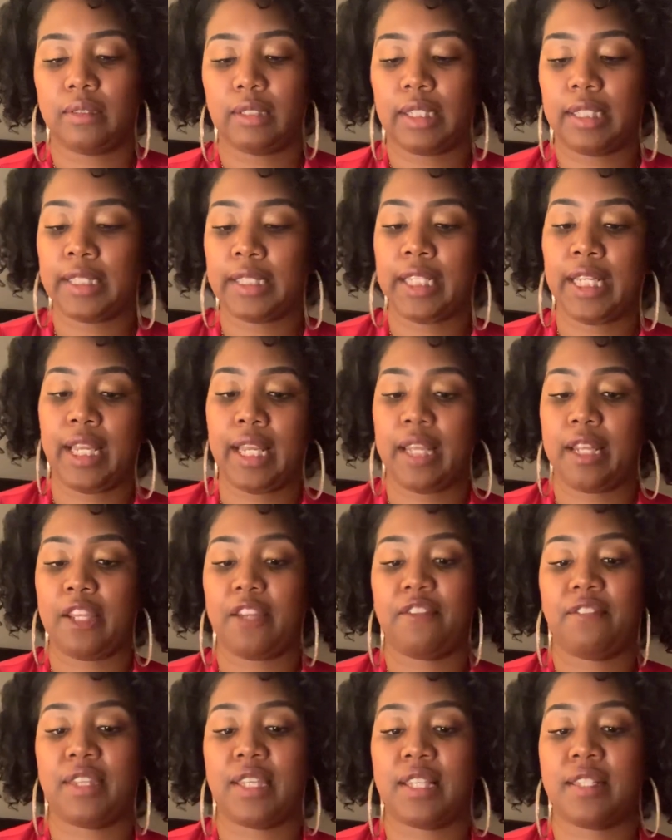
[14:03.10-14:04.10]
Again,
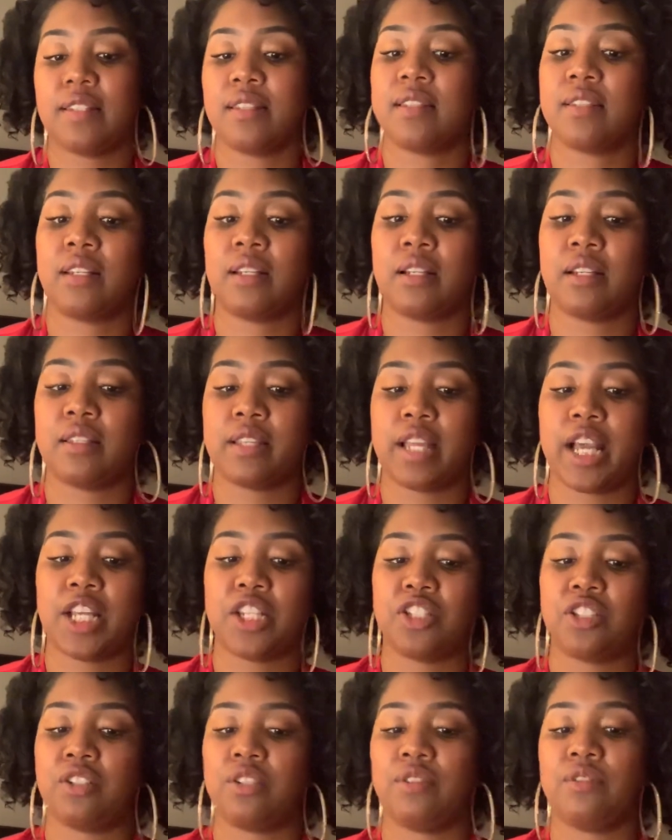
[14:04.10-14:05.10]
if this is a
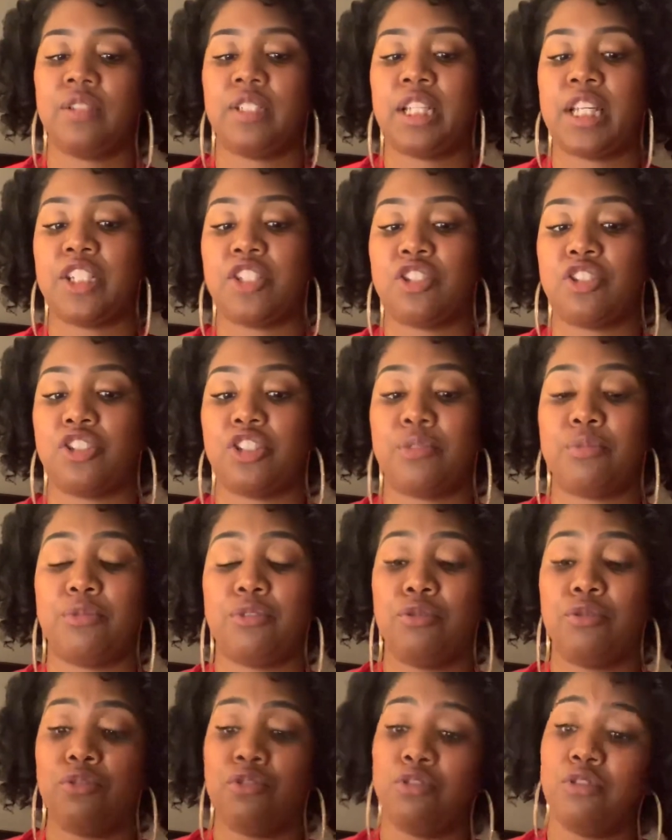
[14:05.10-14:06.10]
connection or a relationship
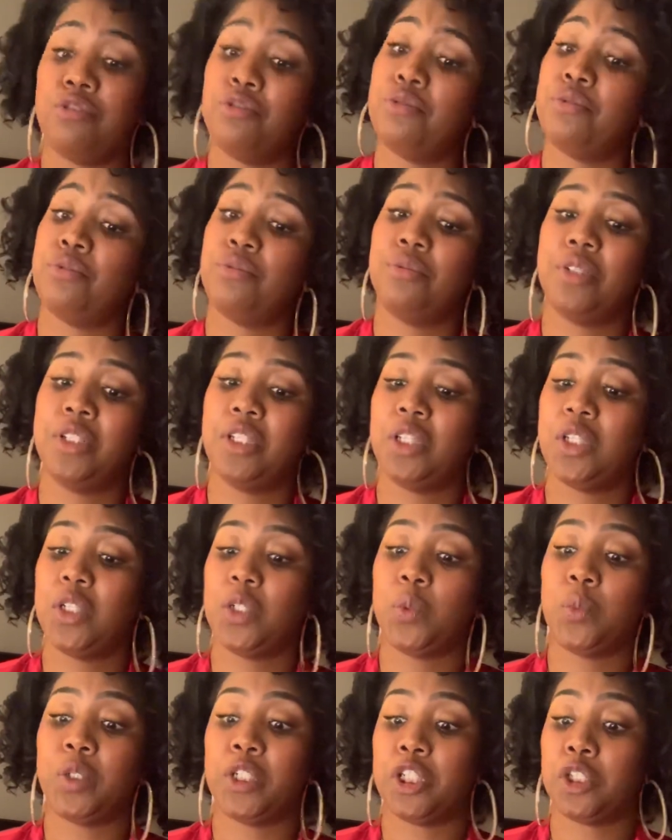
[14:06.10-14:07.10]
you do
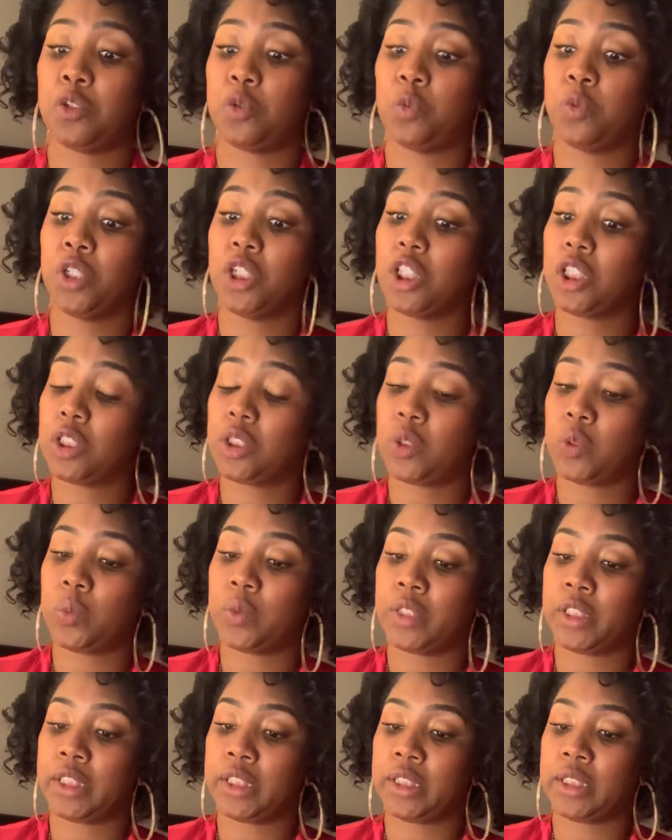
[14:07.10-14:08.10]
want to work
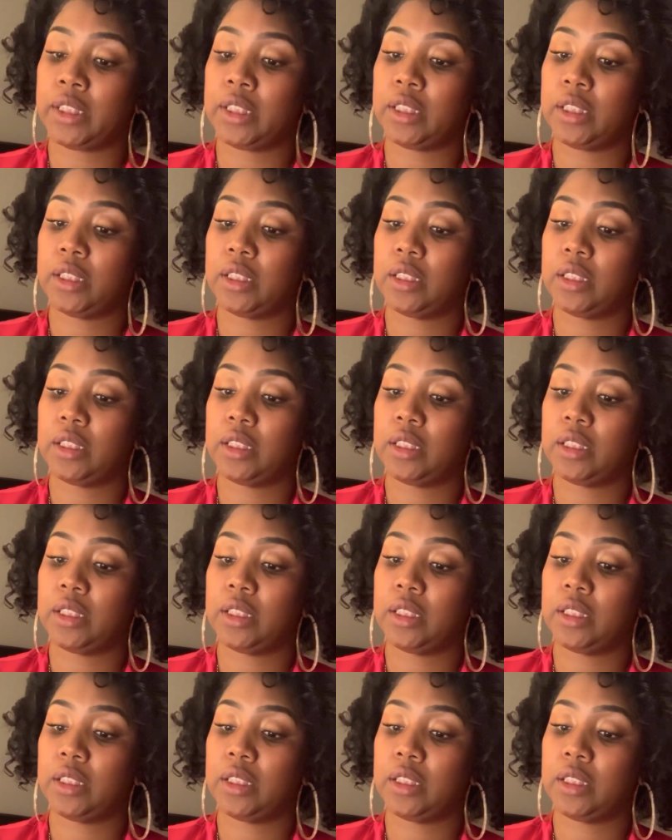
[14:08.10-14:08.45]
on,